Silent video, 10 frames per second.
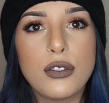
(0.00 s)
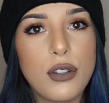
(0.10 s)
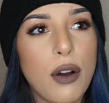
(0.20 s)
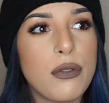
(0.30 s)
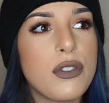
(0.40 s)

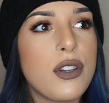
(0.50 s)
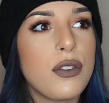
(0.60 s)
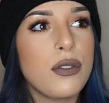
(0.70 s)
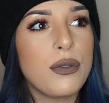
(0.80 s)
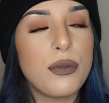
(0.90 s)

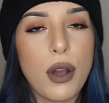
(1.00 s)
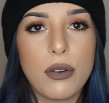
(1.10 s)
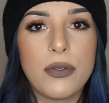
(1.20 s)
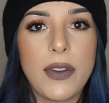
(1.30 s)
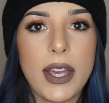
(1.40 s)
go-to,
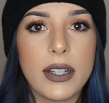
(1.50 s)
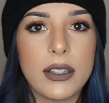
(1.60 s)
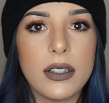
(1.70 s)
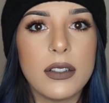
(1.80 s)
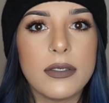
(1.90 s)

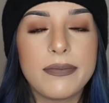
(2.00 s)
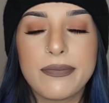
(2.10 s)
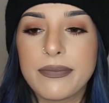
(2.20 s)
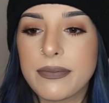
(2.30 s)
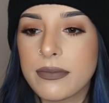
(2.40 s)
no-fail,
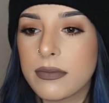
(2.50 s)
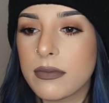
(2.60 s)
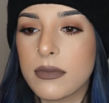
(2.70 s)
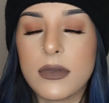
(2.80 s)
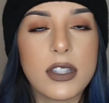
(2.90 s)

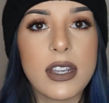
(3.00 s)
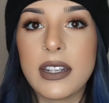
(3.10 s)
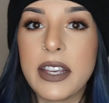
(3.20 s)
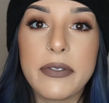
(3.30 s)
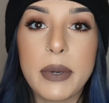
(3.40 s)

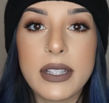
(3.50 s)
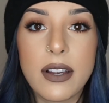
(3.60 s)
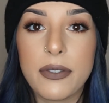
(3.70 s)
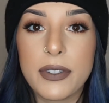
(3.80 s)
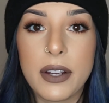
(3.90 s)
didn't give
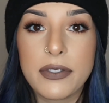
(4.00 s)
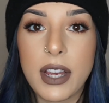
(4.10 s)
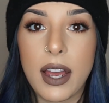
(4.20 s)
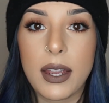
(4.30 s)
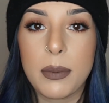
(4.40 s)
myself enough
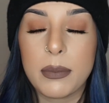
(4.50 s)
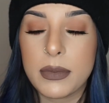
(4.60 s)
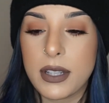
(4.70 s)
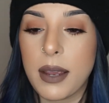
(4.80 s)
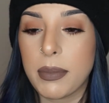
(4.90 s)
time
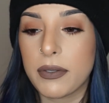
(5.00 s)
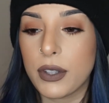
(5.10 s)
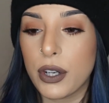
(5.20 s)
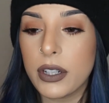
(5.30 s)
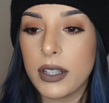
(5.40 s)
type of
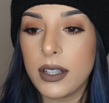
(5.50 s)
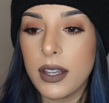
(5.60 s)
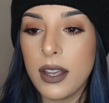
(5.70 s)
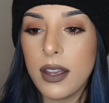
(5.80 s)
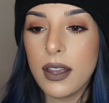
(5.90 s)
look.
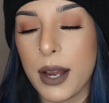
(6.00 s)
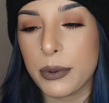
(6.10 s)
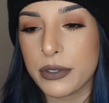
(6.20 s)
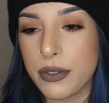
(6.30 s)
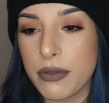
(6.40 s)
I
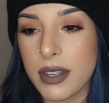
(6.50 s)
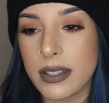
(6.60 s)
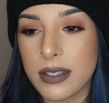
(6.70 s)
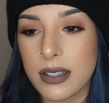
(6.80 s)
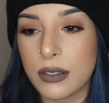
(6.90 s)
will do
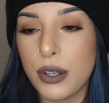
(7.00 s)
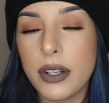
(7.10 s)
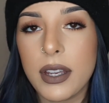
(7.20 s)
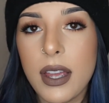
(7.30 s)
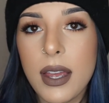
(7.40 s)
this
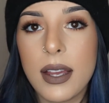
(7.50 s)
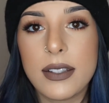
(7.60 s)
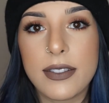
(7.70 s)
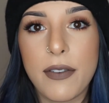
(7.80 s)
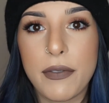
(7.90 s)
look
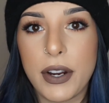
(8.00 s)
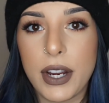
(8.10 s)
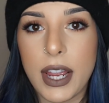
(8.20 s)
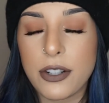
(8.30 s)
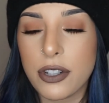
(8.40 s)
in some
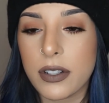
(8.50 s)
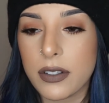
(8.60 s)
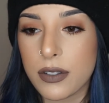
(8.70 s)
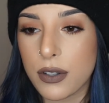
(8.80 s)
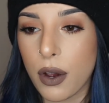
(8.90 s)

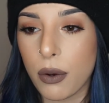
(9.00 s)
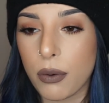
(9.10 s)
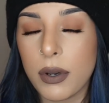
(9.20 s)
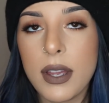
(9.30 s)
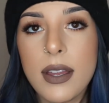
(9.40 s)
variations,
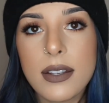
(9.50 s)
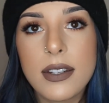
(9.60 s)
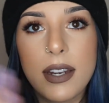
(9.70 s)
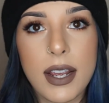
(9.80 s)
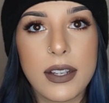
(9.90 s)
so
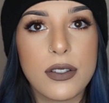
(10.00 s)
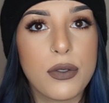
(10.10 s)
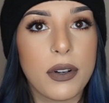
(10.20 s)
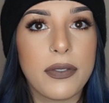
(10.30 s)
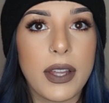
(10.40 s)
today is
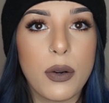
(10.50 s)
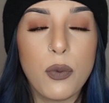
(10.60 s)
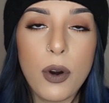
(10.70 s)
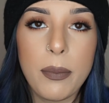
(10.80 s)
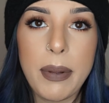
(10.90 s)
sort of like a
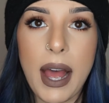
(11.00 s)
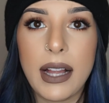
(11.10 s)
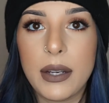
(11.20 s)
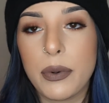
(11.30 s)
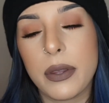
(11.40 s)
warm
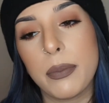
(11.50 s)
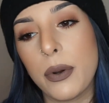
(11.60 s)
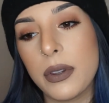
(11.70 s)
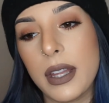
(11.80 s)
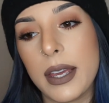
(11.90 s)
palette with a
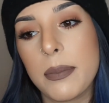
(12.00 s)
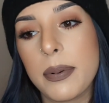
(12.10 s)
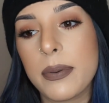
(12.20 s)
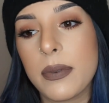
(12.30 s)
bold lip.